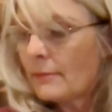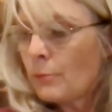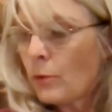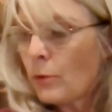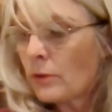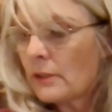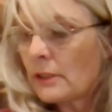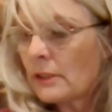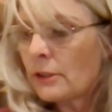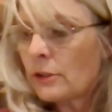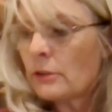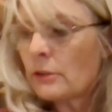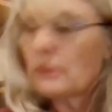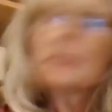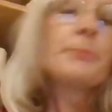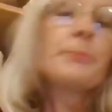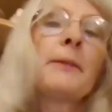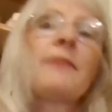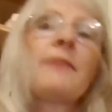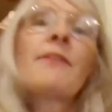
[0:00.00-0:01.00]
wanted you
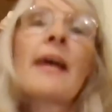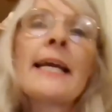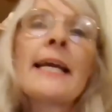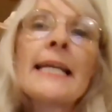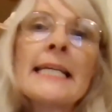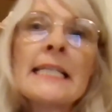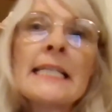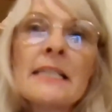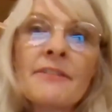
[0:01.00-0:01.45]
to be very